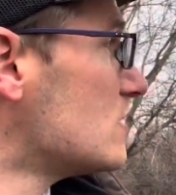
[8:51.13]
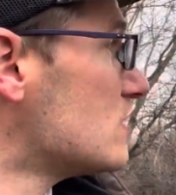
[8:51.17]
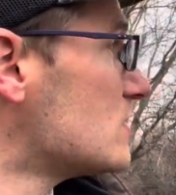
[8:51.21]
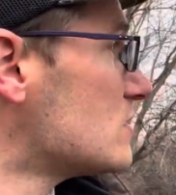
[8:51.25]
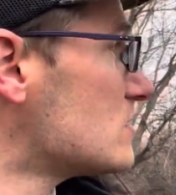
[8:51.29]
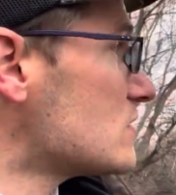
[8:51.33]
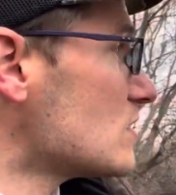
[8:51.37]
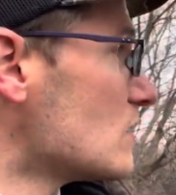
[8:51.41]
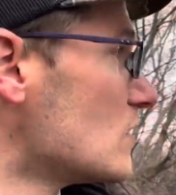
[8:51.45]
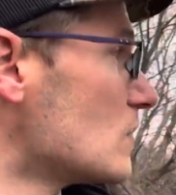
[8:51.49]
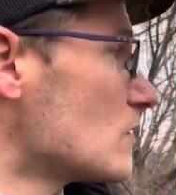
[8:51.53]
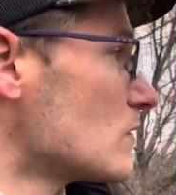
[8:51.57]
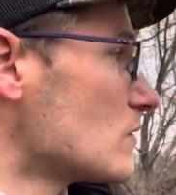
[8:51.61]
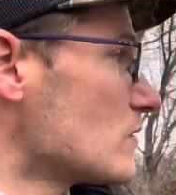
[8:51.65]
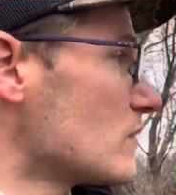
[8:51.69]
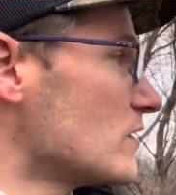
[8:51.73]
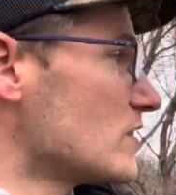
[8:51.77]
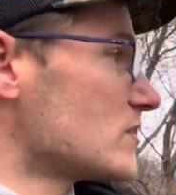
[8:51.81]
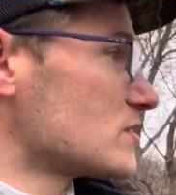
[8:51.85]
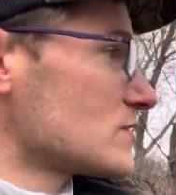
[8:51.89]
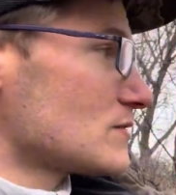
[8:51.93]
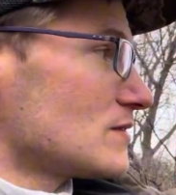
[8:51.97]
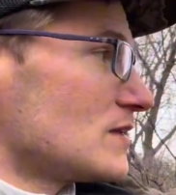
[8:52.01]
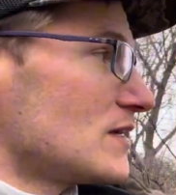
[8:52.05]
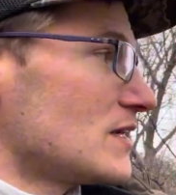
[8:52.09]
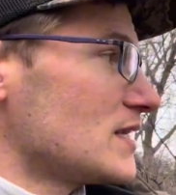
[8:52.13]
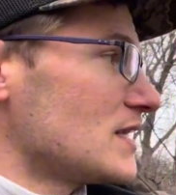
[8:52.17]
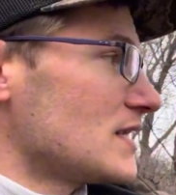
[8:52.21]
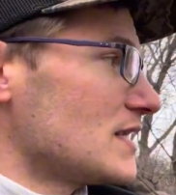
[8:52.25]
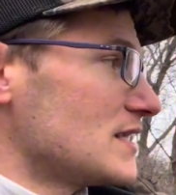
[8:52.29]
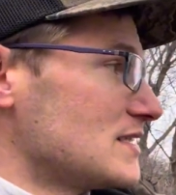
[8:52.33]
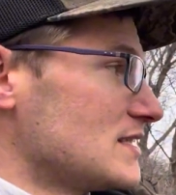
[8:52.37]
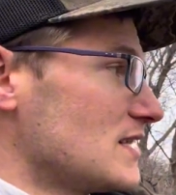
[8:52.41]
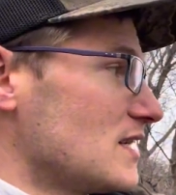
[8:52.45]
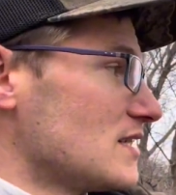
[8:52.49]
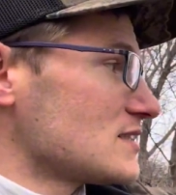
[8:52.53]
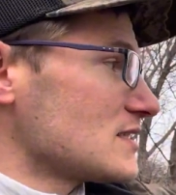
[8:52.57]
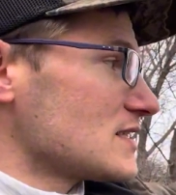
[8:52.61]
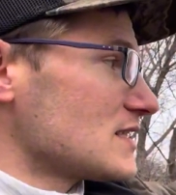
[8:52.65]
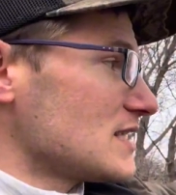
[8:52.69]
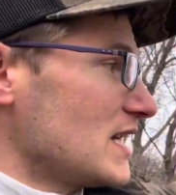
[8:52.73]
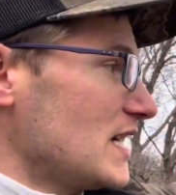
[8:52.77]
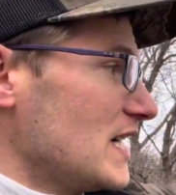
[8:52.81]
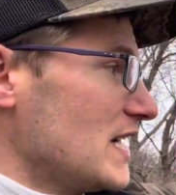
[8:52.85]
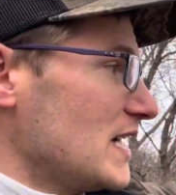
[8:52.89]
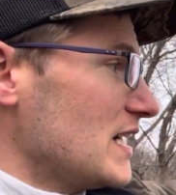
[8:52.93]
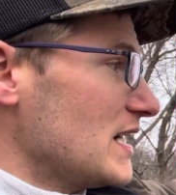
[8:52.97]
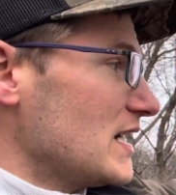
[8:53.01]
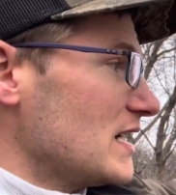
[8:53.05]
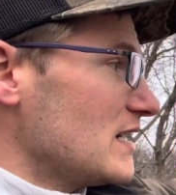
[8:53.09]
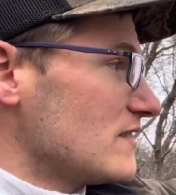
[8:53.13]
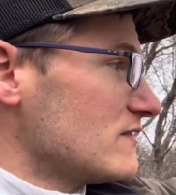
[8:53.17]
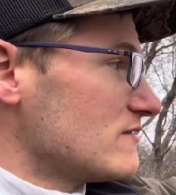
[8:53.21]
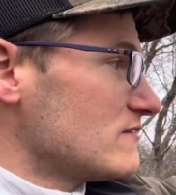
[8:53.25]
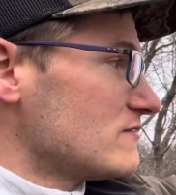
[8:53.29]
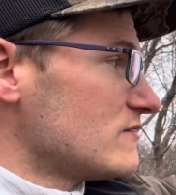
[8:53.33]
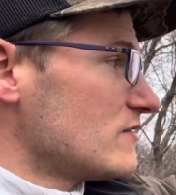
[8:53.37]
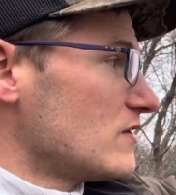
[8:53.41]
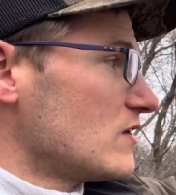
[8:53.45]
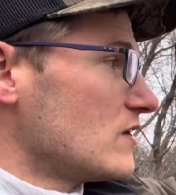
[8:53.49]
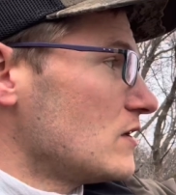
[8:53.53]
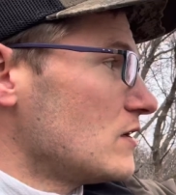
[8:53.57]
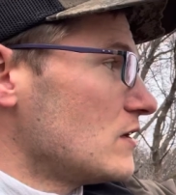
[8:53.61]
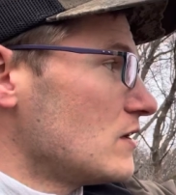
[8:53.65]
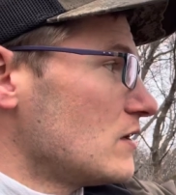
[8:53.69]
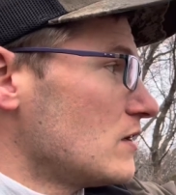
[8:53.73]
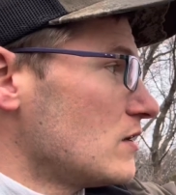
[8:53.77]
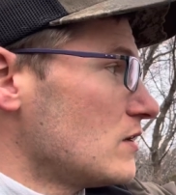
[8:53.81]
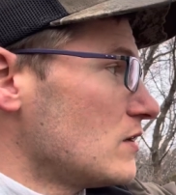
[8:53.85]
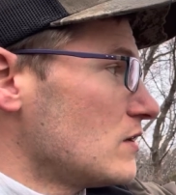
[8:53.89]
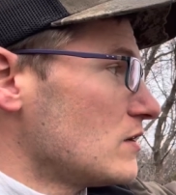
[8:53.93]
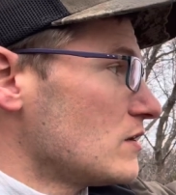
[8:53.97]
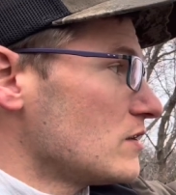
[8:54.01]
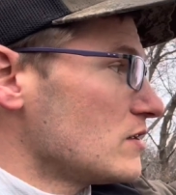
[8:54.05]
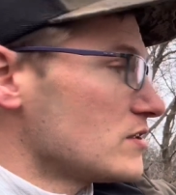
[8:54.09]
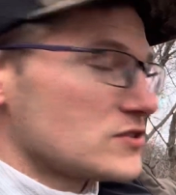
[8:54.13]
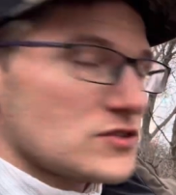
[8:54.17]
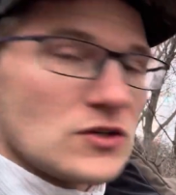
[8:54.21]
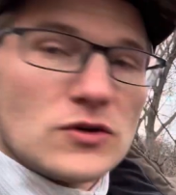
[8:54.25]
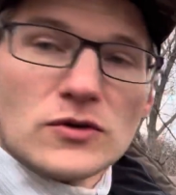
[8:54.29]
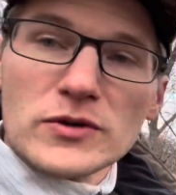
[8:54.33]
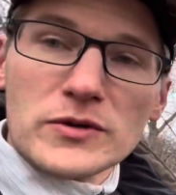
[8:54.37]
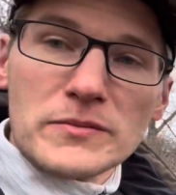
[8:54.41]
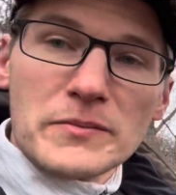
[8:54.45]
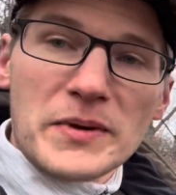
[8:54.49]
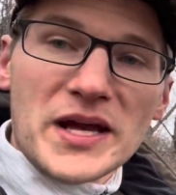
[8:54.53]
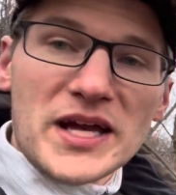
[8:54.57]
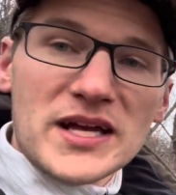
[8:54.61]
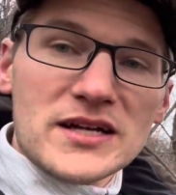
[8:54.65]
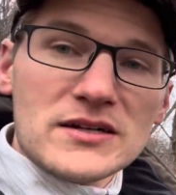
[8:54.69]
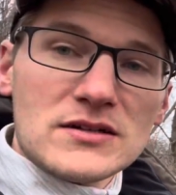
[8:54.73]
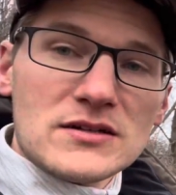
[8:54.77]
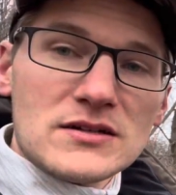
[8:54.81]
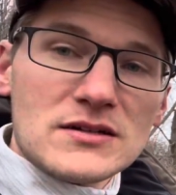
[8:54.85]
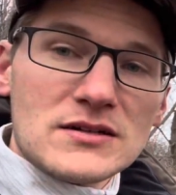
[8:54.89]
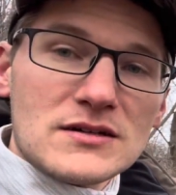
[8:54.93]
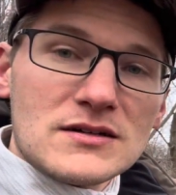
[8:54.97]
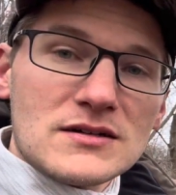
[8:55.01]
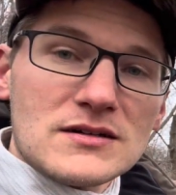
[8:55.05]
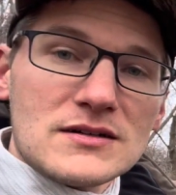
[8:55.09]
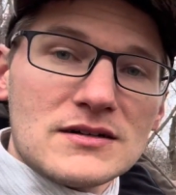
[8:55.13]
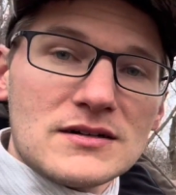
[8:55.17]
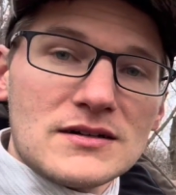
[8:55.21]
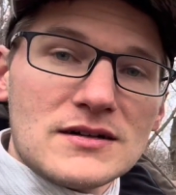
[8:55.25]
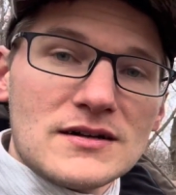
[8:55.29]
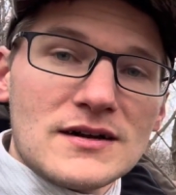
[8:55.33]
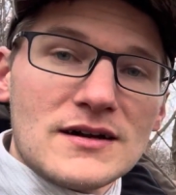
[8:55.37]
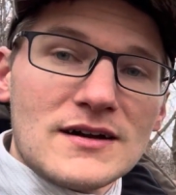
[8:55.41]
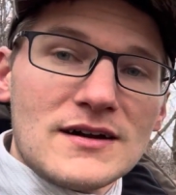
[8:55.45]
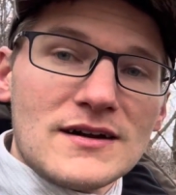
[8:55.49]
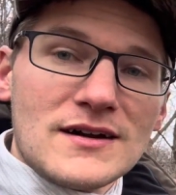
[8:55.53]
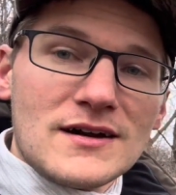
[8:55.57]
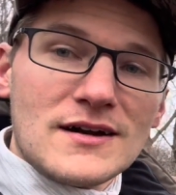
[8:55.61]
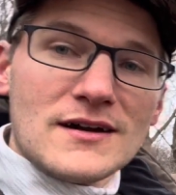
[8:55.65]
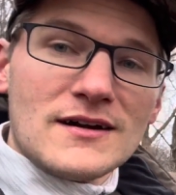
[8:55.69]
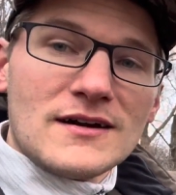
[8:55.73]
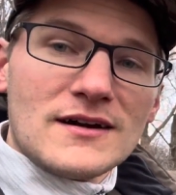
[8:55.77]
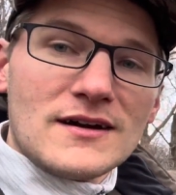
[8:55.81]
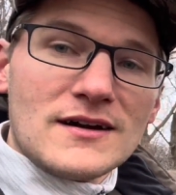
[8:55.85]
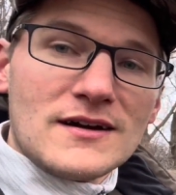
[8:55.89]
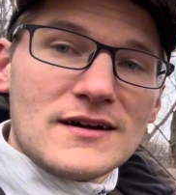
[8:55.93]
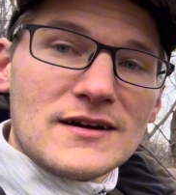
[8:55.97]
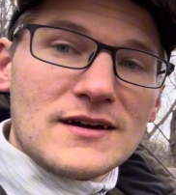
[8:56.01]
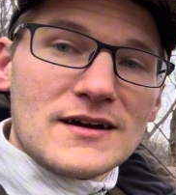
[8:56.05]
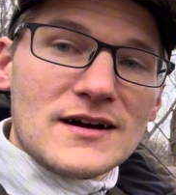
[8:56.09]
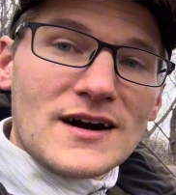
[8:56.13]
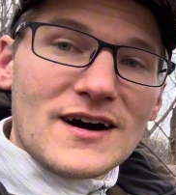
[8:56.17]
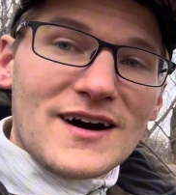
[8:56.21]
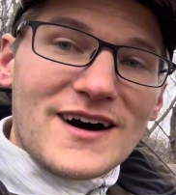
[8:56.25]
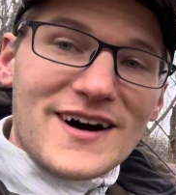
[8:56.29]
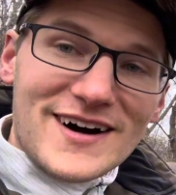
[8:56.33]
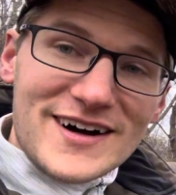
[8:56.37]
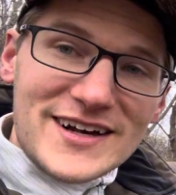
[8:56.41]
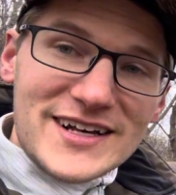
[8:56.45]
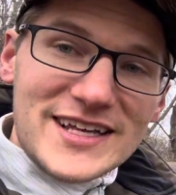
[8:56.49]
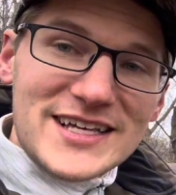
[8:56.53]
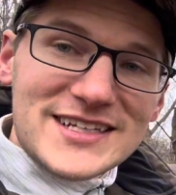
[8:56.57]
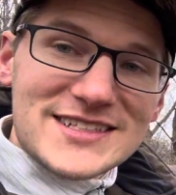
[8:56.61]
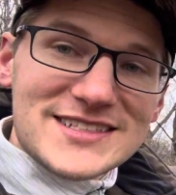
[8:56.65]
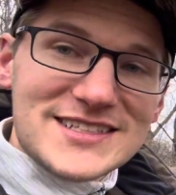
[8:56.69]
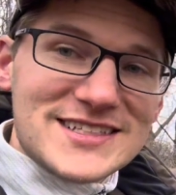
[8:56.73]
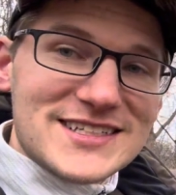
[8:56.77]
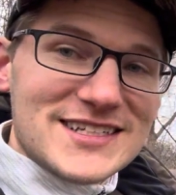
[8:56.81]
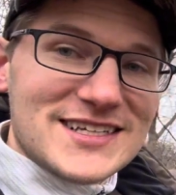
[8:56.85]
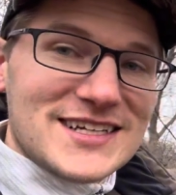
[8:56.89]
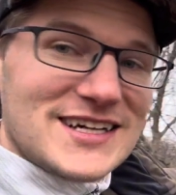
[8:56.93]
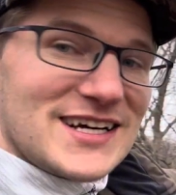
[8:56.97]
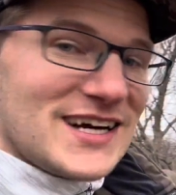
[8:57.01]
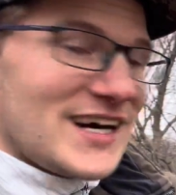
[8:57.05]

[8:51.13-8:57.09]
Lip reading: So this one doesn't have the solar panel on it.